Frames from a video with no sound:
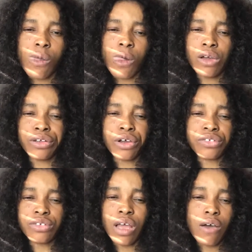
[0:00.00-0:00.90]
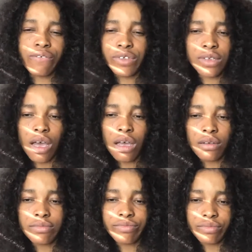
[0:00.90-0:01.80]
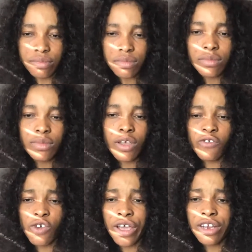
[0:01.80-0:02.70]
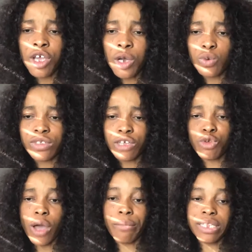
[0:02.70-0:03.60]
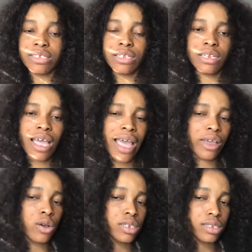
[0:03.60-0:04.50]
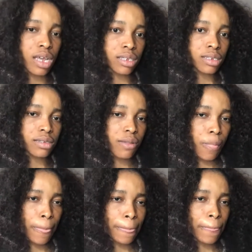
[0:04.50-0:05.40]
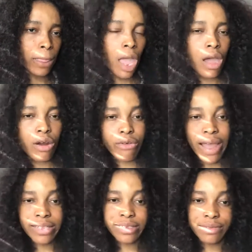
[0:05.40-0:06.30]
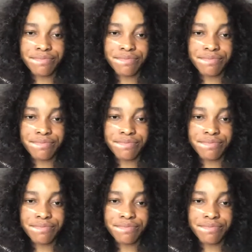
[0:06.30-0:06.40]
Or the consular officer forehead will seem you are maintaining eye contact, right?